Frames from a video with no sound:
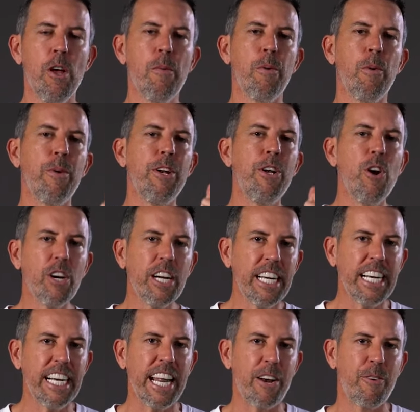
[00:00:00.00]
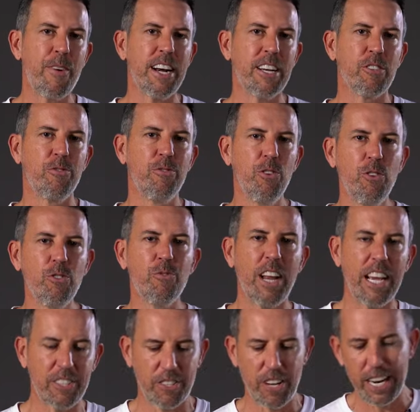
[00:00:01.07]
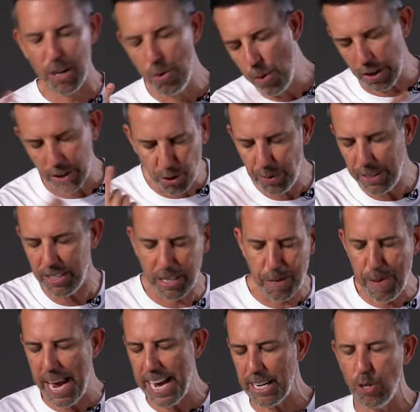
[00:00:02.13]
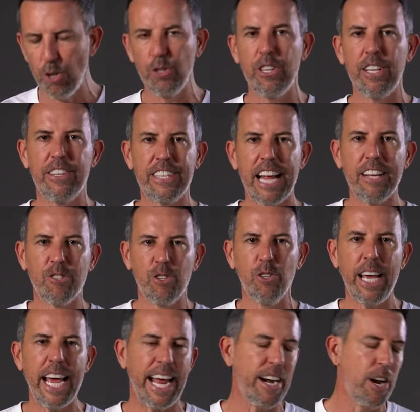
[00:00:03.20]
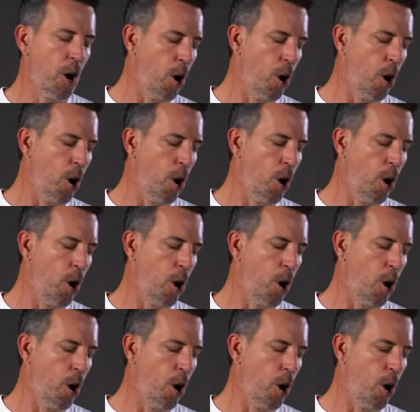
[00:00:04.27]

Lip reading: But we're not going to let it run its full flush cycle where it twists the bag and all does all that.